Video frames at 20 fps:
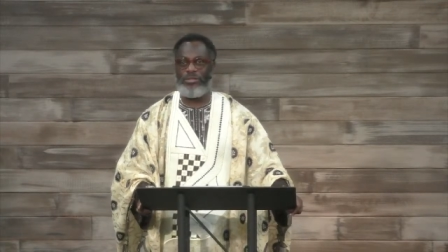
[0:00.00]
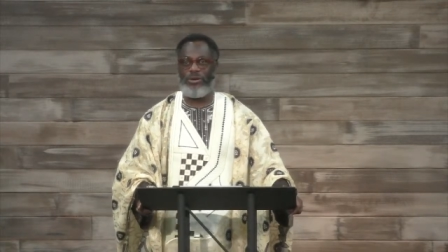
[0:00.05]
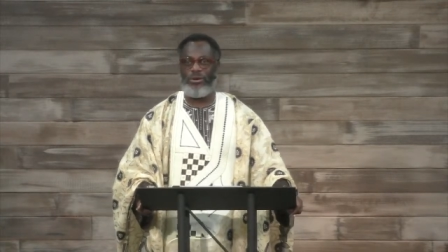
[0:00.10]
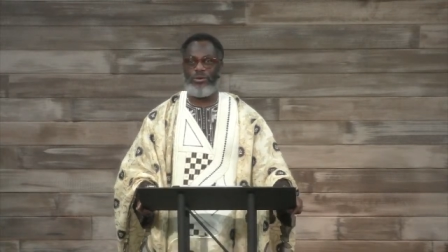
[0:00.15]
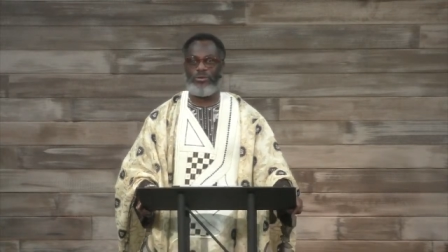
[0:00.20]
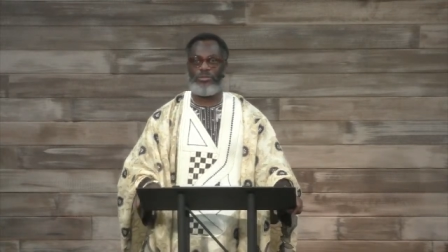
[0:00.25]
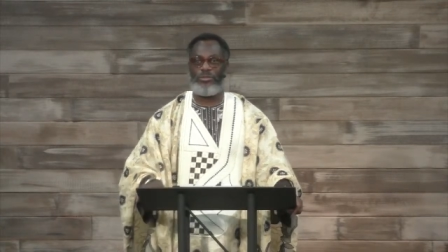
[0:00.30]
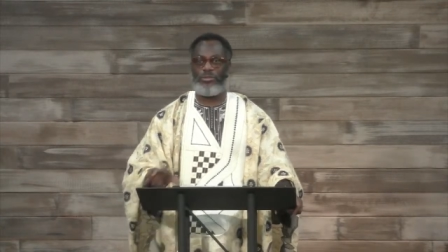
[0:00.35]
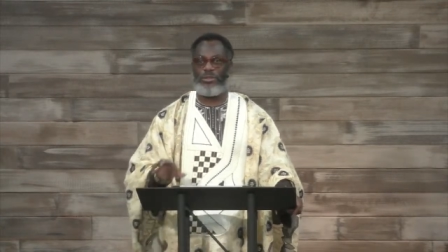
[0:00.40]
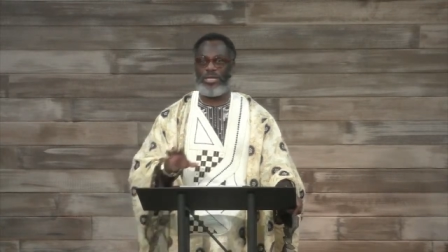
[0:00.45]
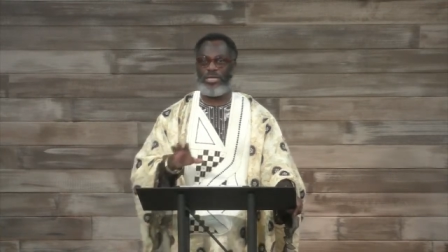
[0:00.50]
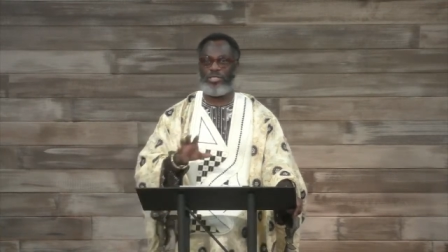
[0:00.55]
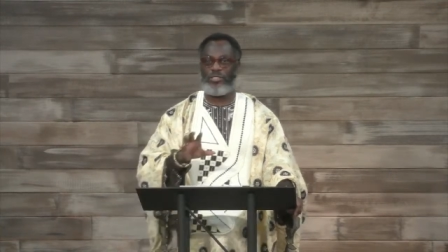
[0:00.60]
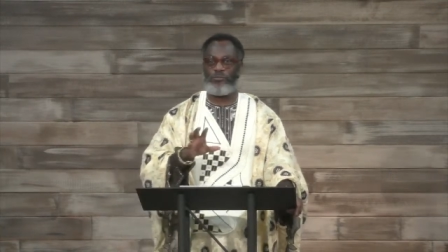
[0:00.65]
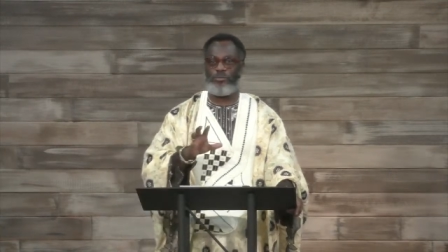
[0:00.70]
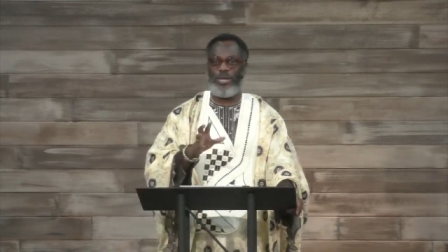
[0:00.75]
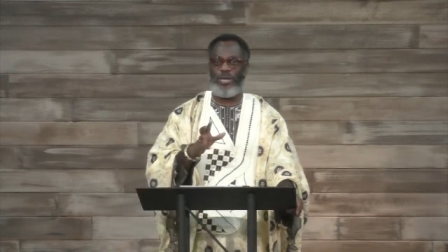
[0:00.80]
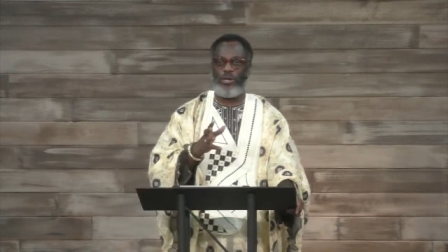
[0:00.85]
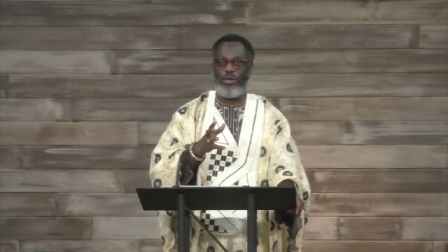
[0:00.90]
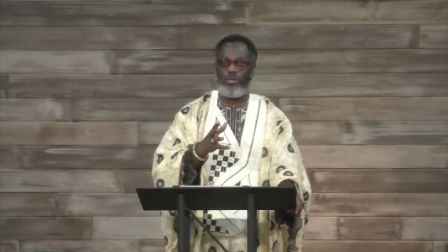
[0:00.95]
though
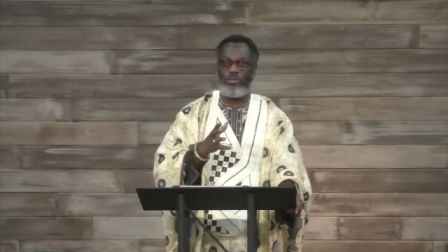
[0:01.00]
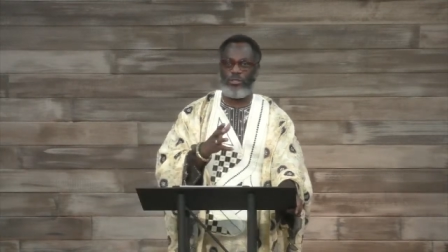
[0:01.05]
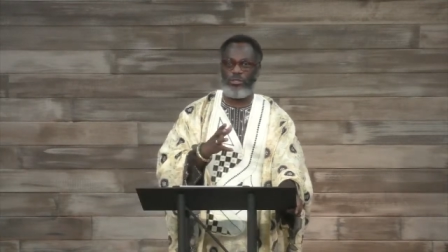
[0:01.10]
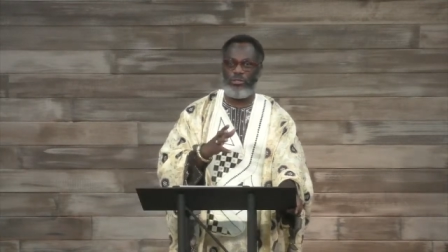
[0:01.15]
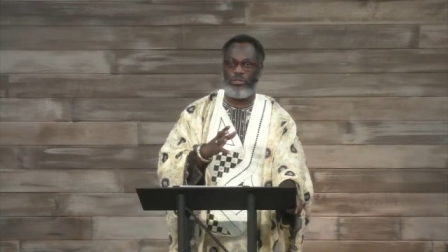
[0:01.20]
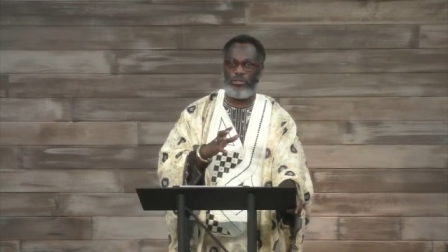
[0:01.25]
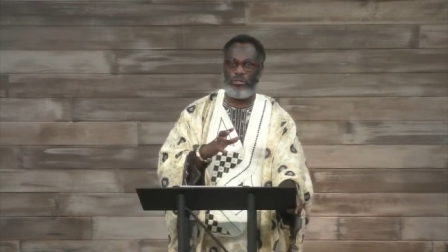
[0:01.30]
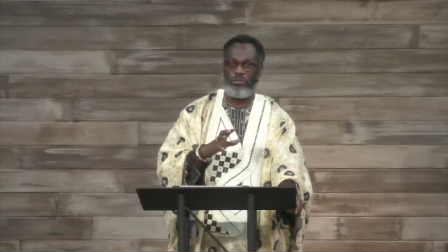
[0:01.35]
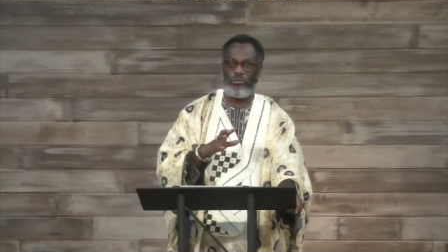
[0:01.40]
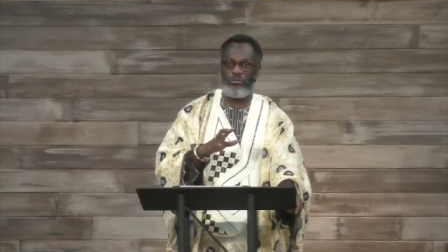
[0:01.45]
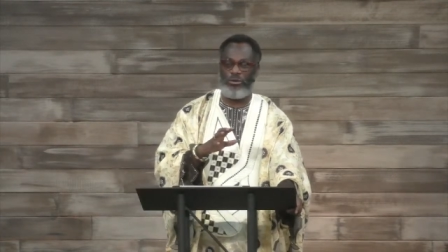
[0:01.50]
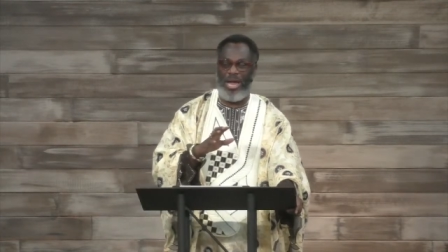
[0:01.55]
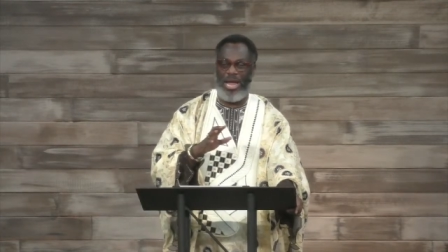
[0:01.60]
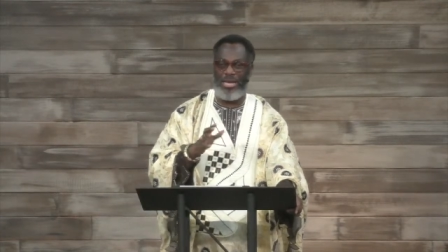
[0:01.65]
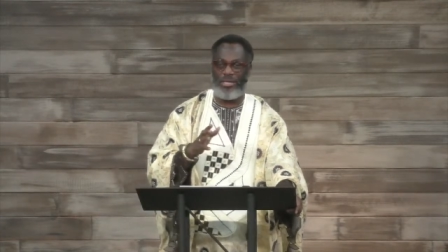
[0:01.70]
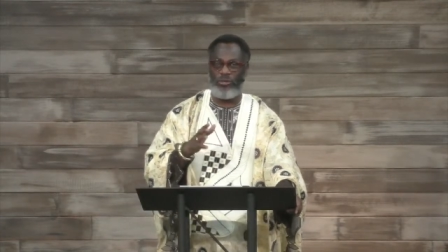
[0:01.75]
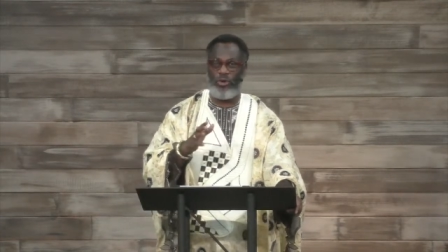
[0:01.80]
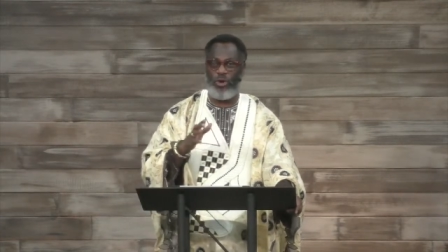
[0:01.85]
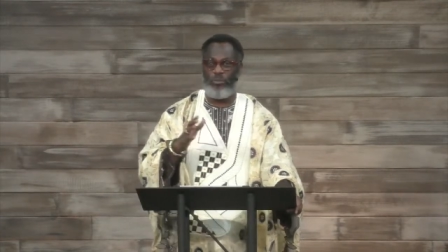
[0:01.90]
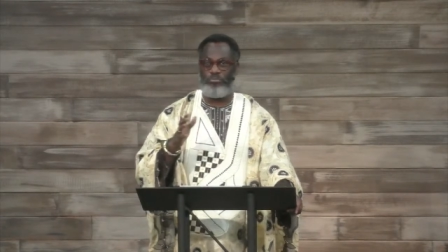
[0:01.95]
things may not look
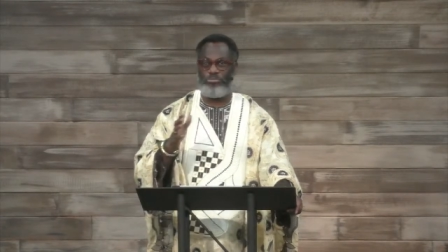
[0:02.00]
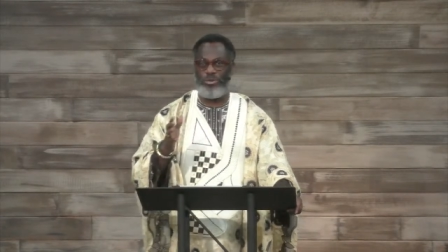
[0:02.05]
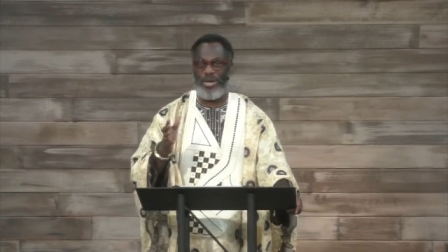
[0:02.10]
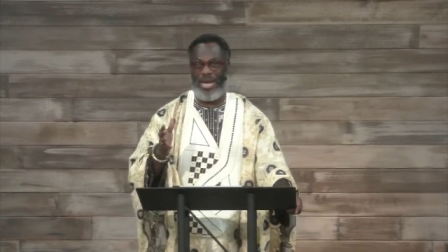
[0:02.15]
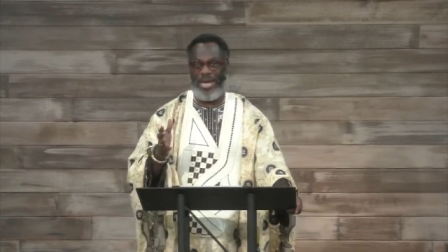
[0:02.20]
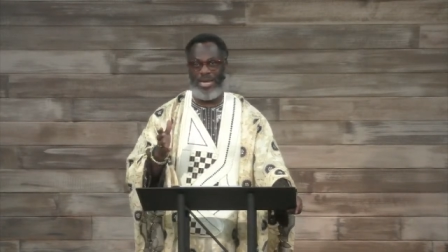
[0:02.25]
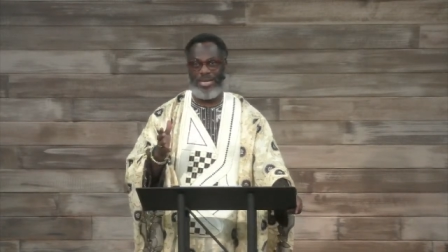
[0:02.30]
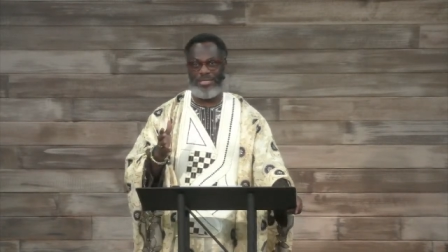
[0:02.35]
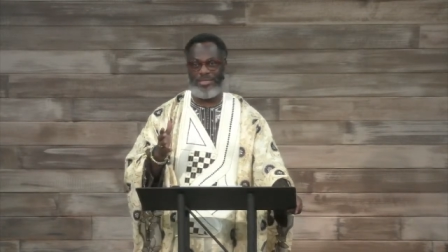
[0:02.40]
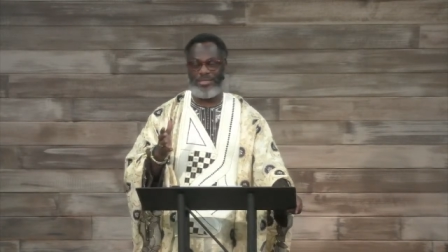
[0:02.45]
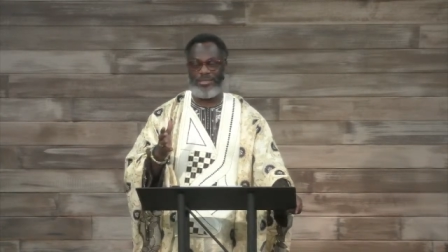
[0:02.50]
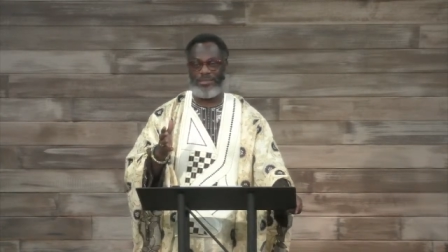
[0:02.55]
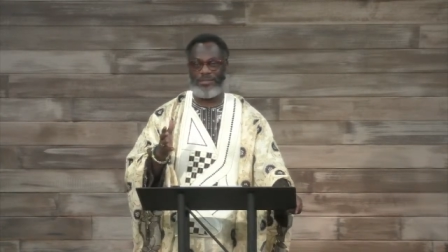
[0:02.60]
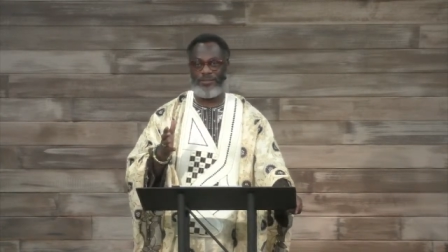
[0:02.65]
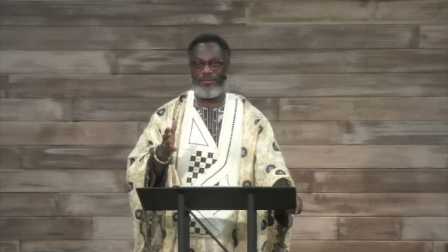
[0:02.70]
right or bright,